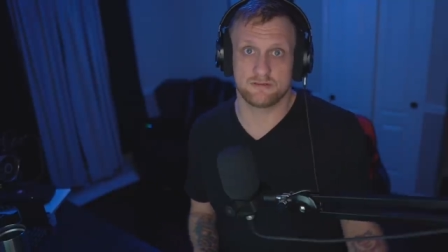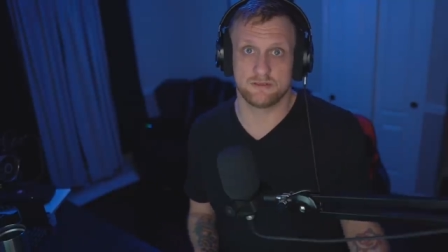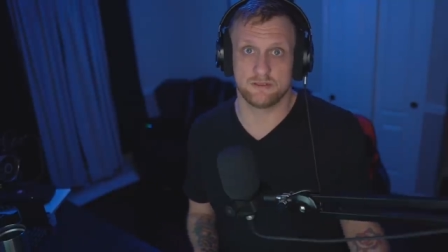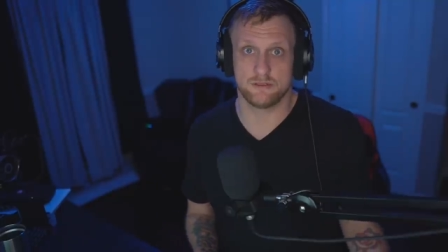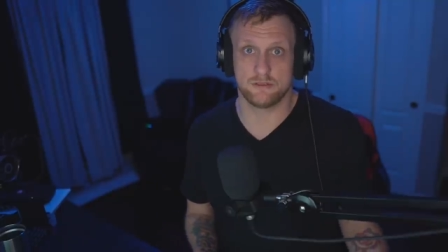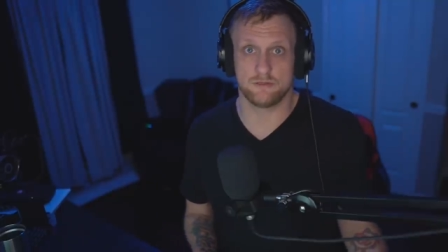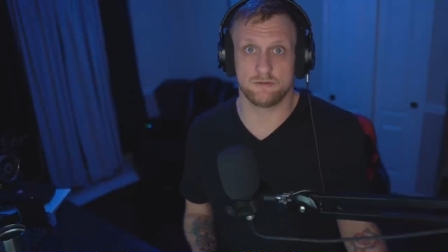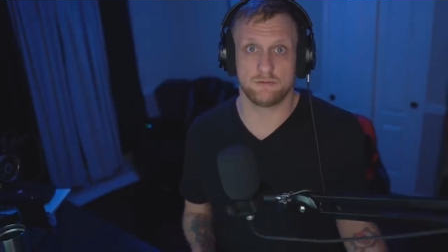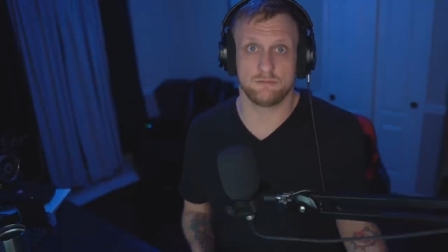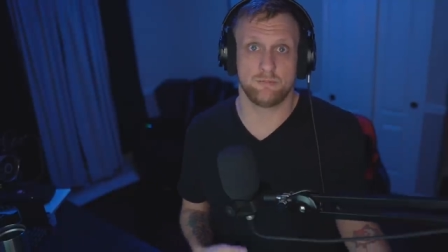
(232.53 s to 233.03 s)

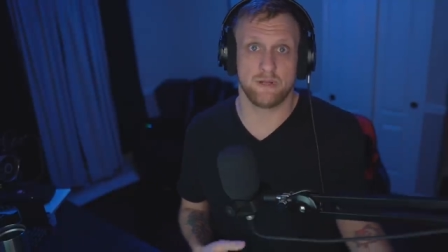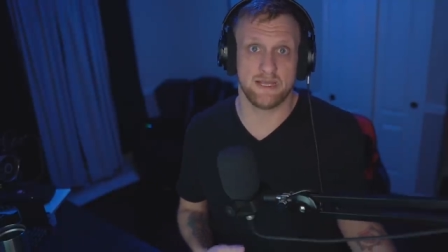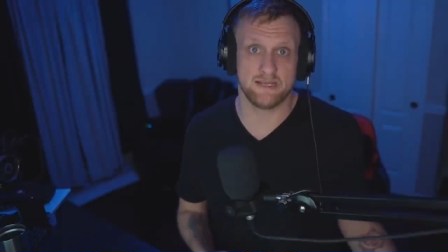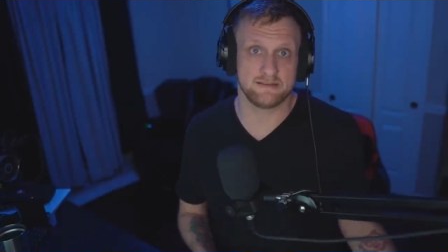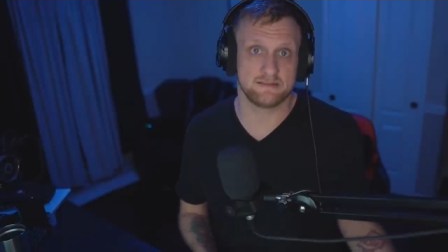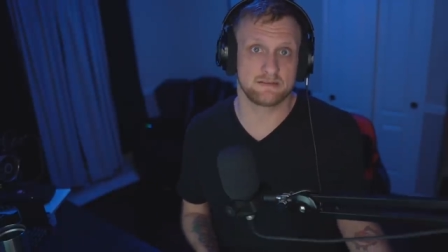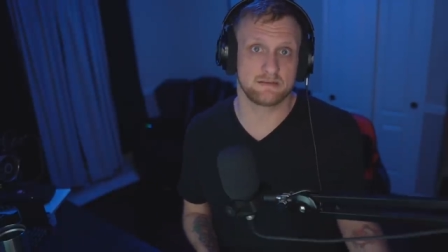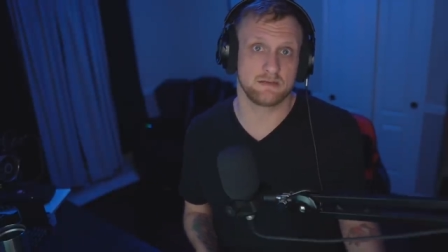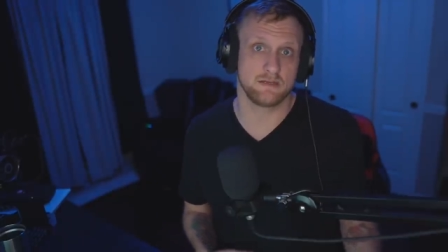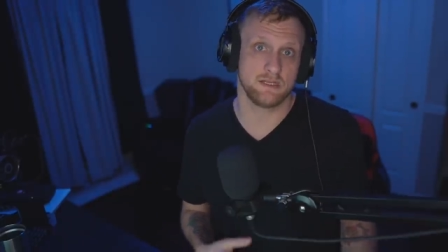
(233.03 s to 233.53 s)
to
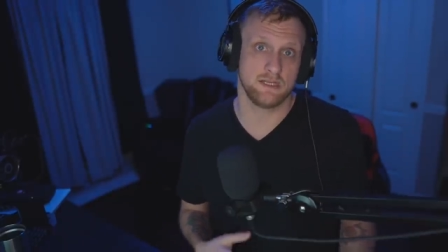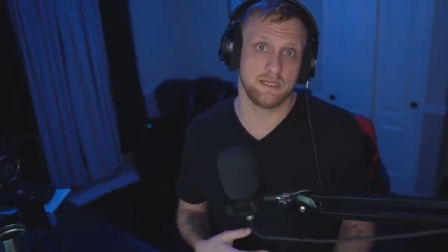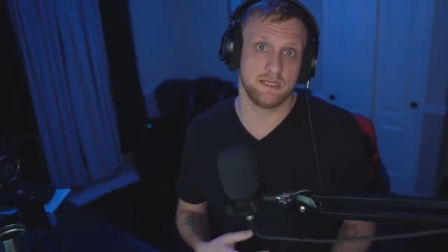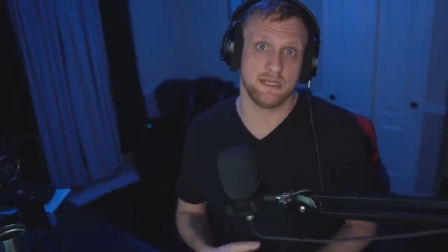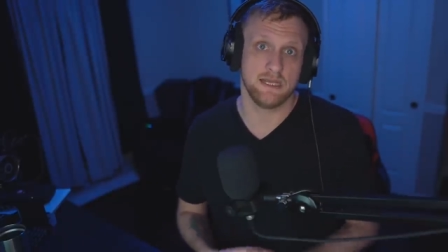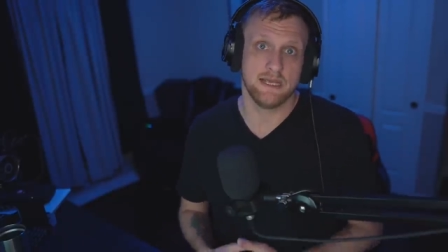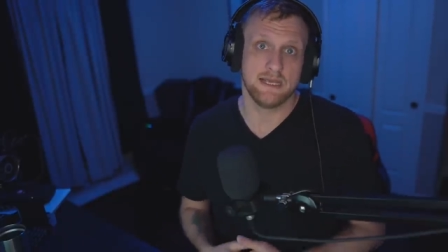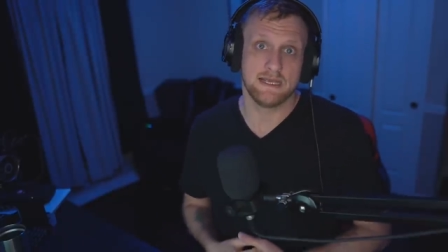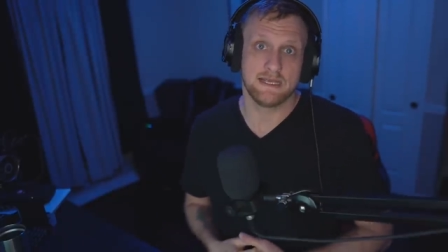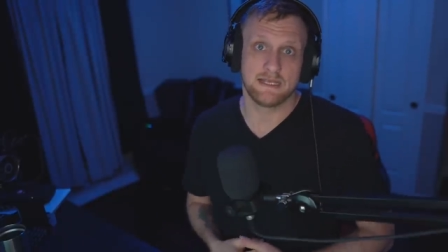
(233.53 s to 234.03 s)
basically
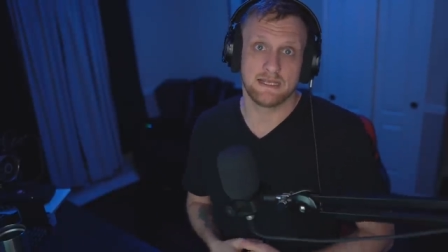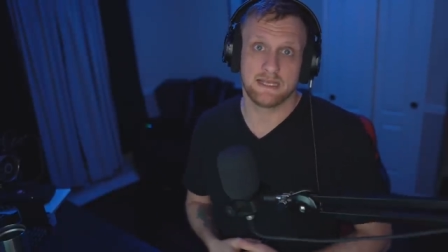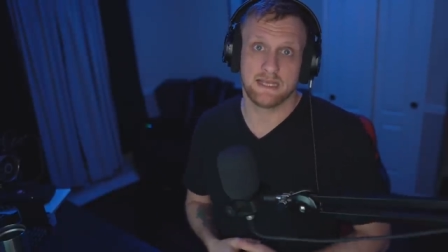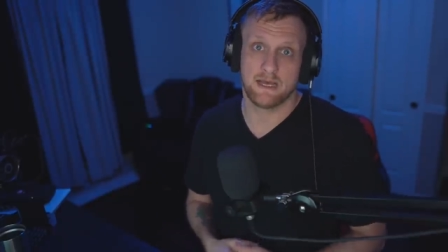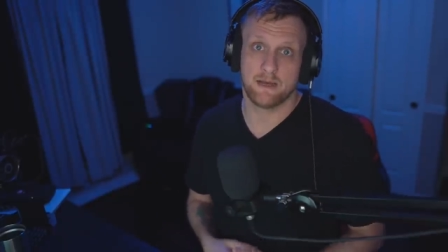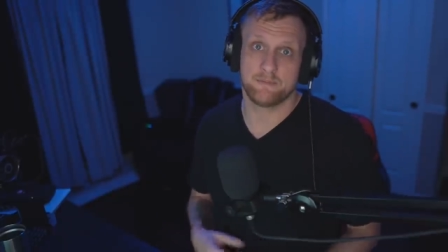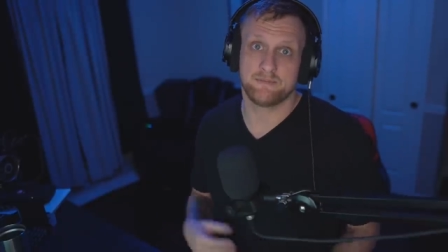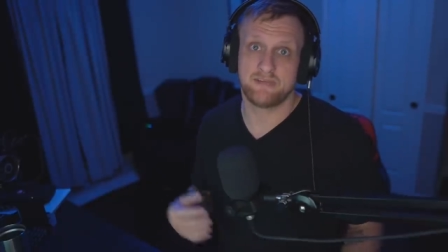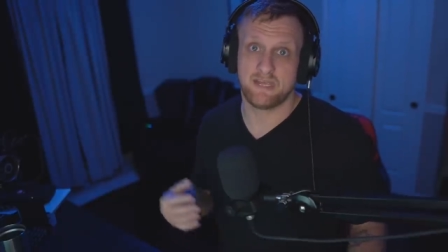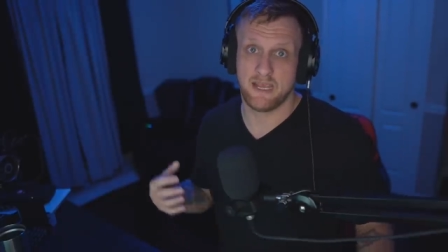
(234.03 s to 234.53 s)

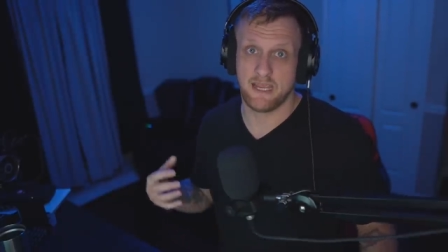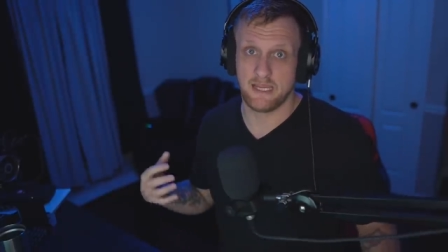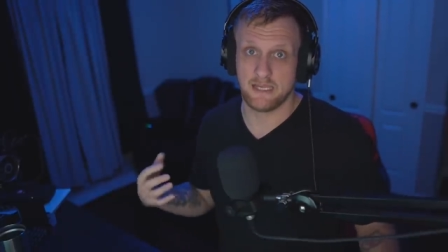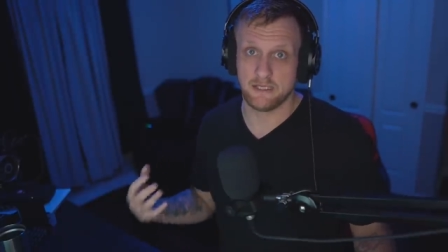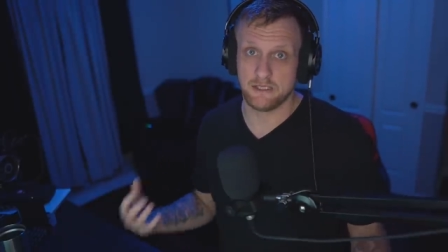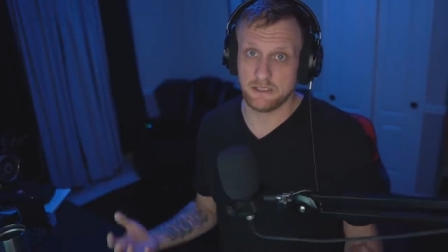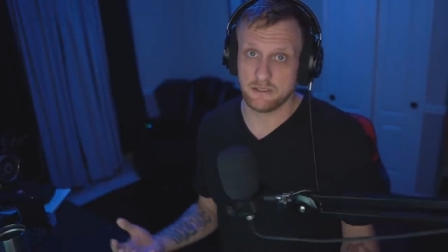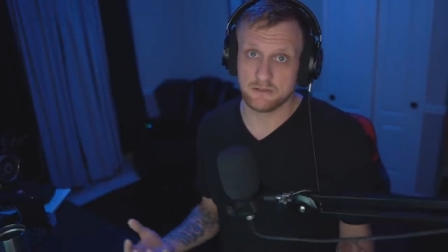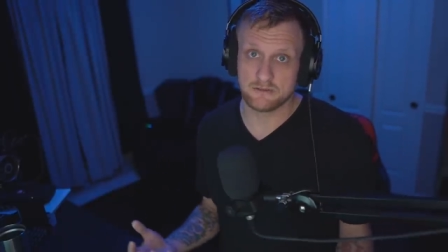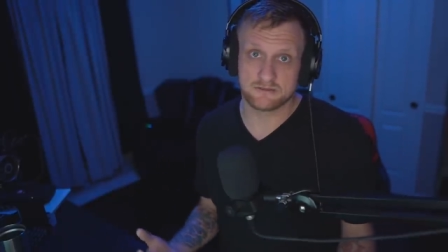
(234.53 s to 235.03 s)

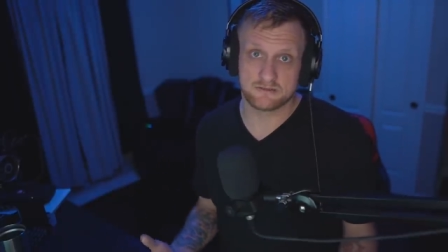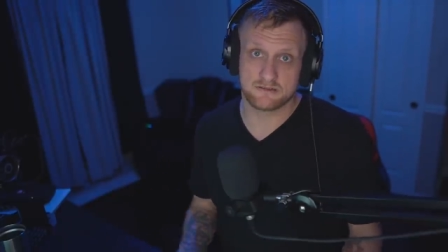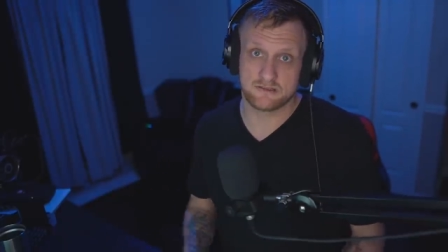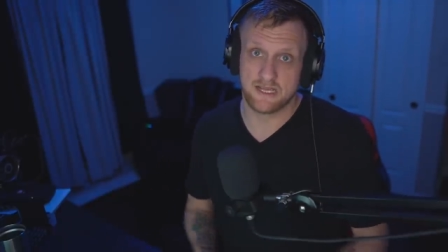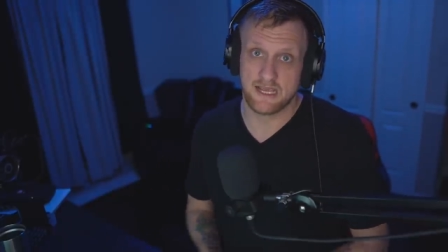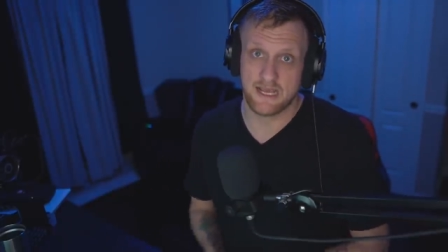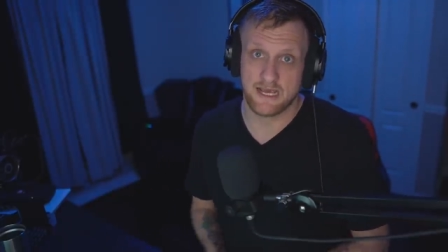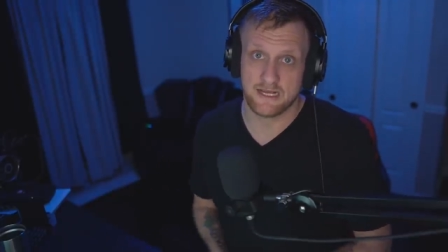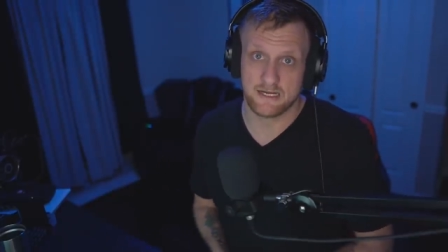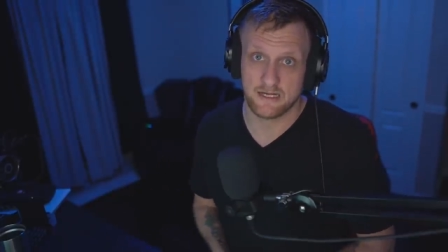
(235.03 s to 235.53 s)
obtain user
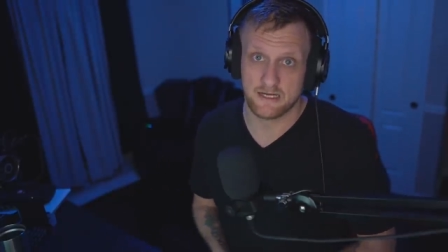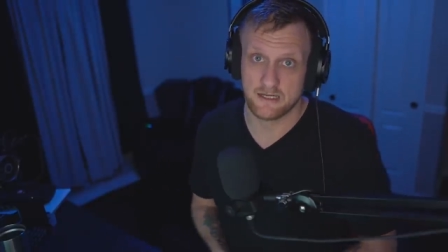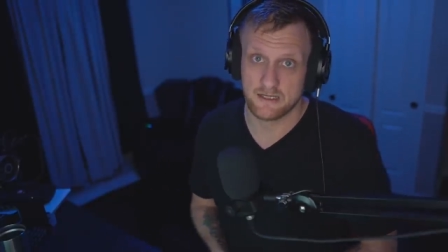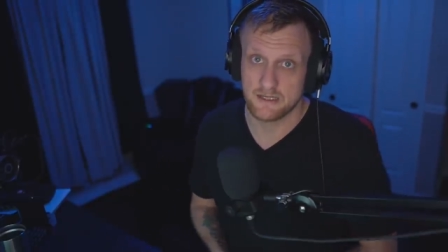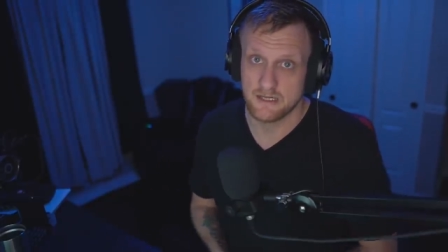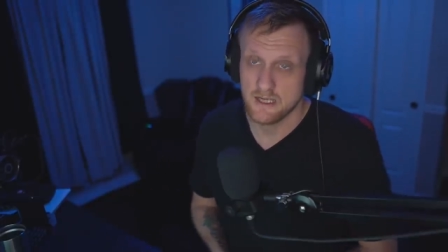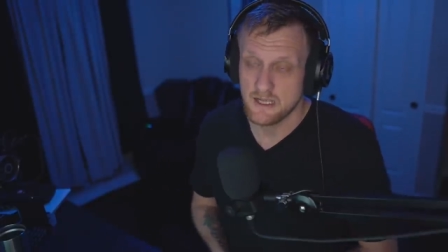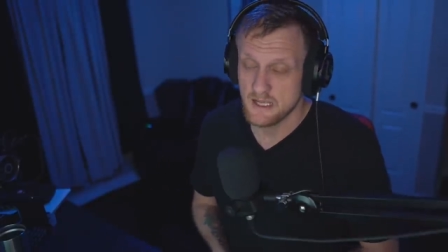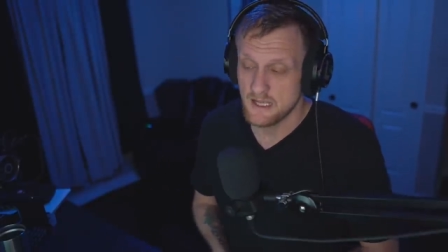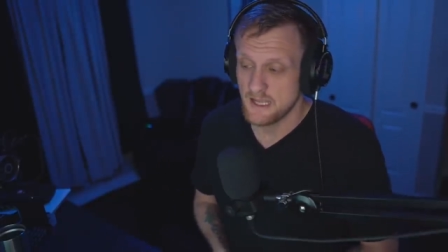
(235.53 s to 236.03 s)
data,